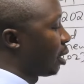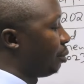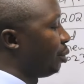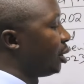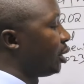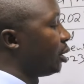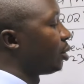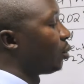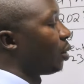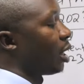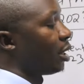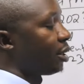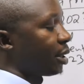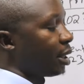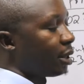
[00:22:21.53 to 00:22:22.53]
liabilities we
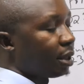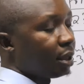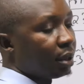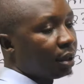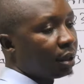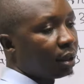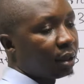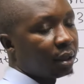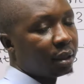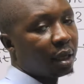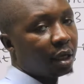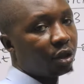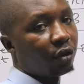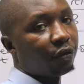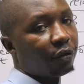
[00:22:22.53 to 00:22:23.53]
are translating is
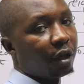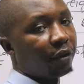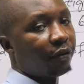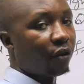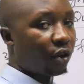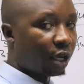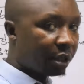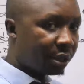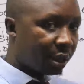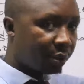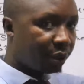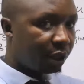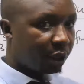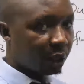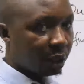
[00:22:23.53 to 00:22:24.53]
that of the foreign
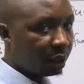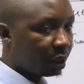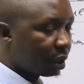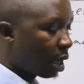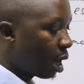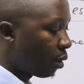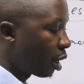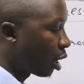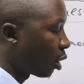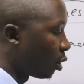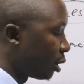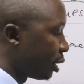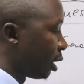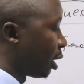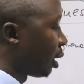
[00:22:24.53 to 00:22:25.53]
subsidiary. Our
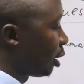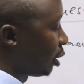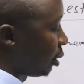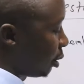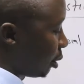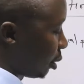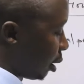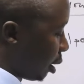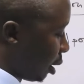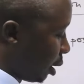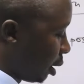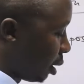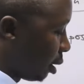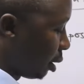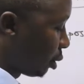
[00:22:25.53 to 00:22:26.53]
closing rate
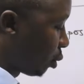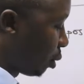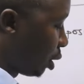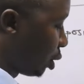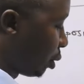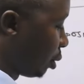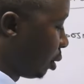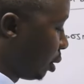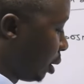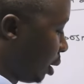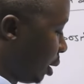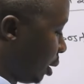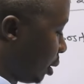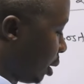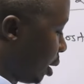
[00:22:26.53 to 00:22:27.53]
in this question
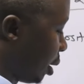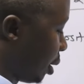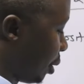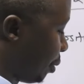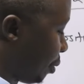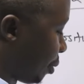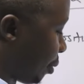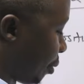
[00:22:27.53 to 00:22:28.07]
is the